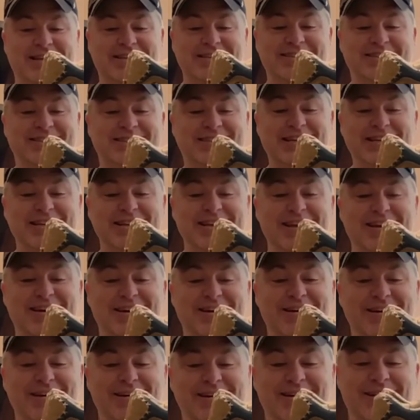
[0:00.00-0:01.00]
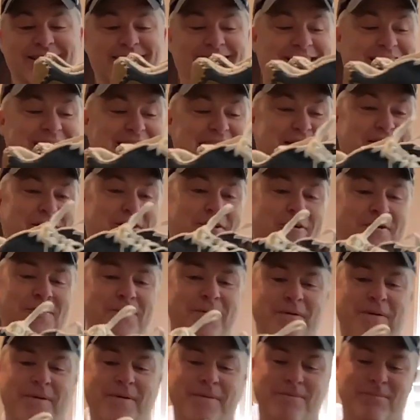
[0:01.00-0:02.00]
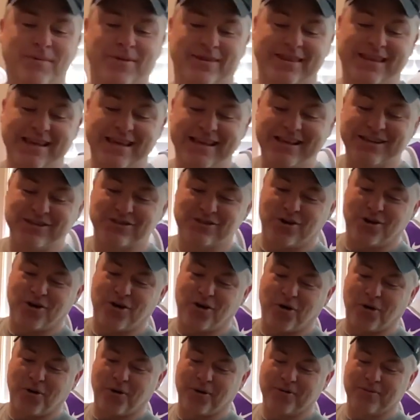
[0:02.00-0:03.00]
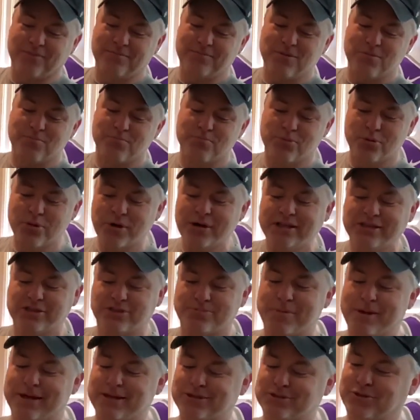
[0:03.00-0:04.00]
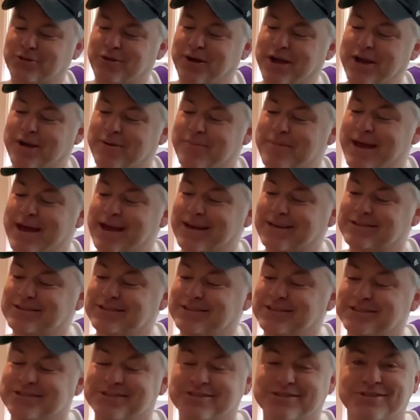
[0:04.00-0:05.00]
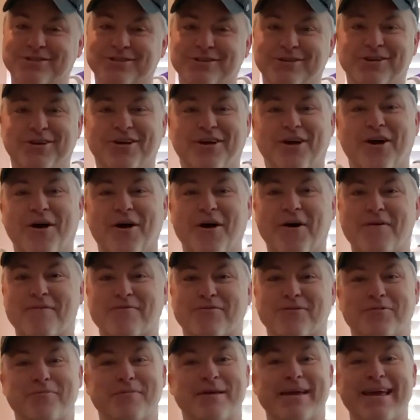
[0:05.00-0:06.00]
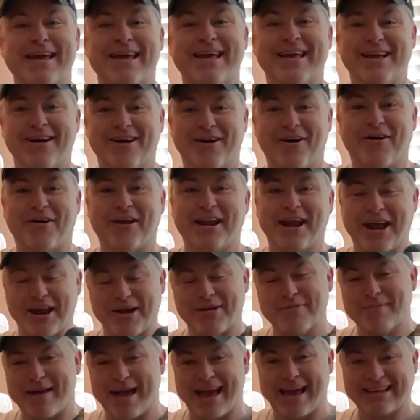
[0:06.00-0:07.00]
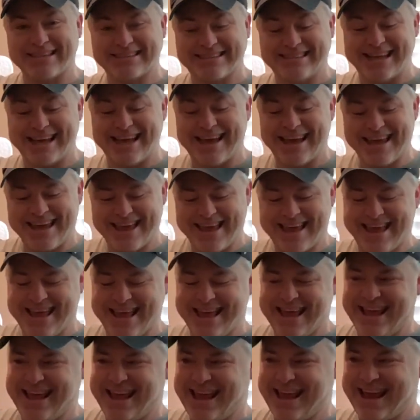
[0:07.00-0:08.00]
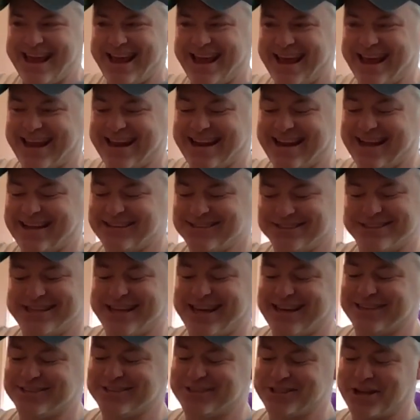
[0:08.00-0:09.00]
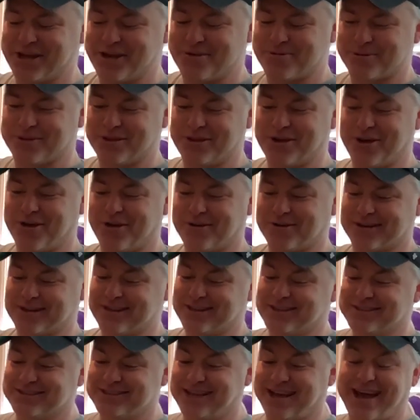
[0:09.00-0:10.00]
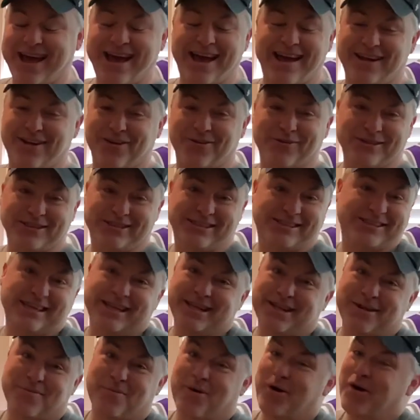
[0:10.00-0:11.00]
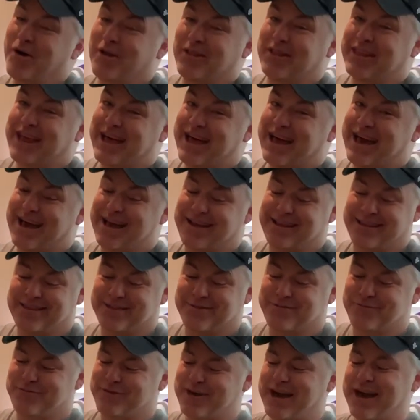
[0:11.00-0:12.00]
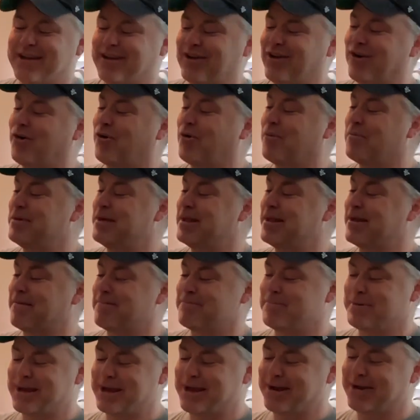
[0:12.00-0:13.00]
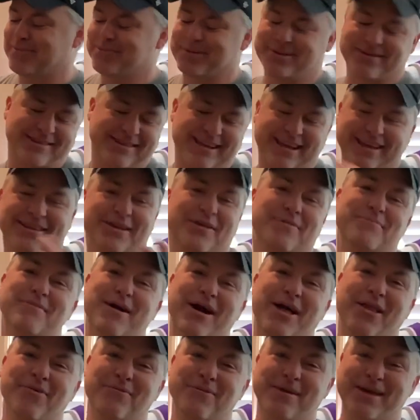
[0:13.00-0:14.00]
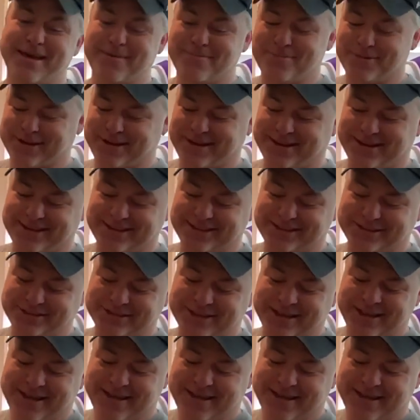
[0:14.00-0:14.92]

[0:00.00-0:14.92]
insignia here. But these are pretty special Air Maxes uh, for me on Air Max Day. And I just had to share with y'all because I had only seen them online and then find an old beat up pair, but that doesn't bother me because